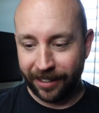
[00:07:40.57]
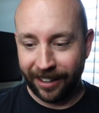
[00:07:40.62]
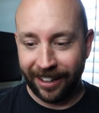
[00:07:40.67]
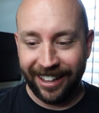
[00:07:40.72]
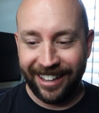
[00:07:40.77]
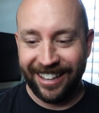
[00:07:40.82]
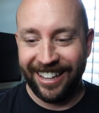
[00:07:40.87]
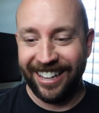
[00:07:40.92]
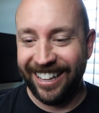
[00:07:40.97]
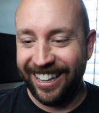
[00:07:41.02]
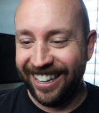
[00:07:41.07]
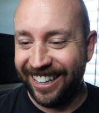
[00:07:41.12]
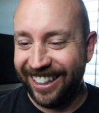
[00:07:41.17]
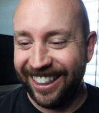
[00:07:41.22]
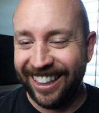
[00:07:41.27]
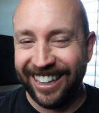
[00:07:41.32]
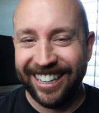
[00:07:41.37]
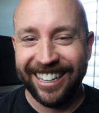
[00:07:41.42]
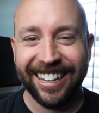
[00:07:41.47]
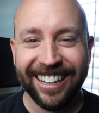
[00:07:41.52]

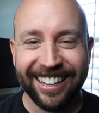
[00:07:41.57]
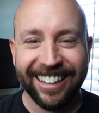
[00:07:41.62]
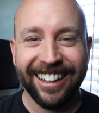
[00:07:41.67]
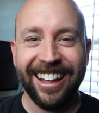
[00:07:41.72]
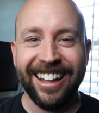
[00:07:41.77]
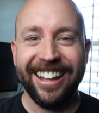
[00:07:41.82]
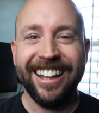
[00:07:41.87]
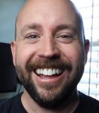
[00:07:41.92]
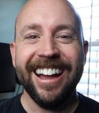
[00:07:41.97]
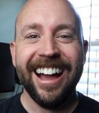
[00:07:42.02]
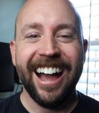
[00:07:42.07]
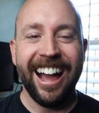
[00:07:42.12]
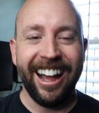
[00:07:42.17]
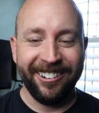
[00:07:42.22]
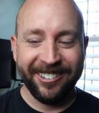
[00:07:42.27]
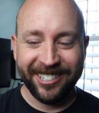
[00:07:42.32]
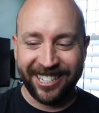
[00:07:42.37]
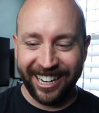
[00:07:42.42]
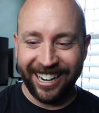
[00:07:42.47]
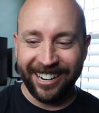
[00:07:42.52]
I
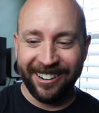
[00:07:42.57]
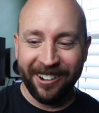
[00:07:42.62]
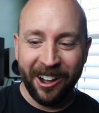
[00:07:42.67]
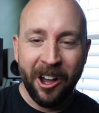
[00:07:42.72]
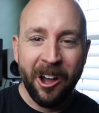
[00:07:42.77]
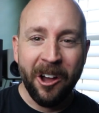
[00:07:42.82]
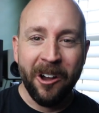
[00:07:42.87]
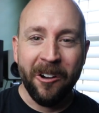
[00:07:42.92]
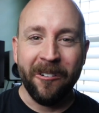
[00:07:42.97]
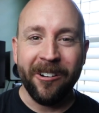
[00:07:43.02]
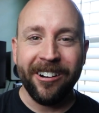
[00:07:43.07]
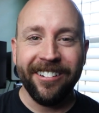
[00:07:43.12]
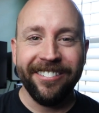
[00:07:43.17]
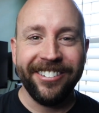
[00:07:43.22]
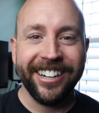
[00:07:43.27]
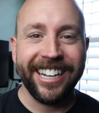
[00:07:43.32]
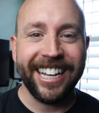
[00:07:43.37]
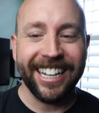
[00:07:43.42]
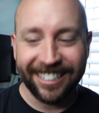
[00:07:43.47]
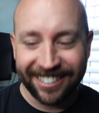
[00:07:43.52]
was like, what if
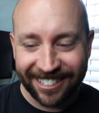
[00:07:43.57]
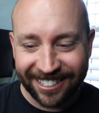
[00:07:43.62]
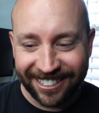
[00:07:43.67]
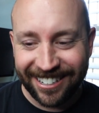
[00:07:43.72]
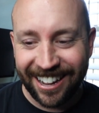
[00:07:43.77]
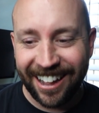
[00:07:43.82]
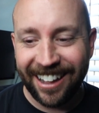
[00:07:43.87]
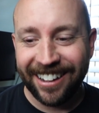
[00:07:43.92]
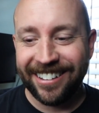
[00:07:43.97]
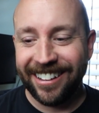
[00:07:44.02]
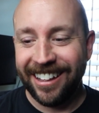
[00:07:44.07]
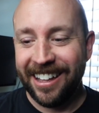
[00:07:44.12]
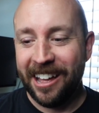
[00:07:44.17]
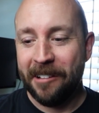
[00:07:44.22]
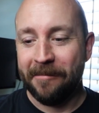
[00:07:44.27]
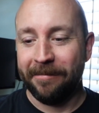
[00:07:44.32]
it gets stuck?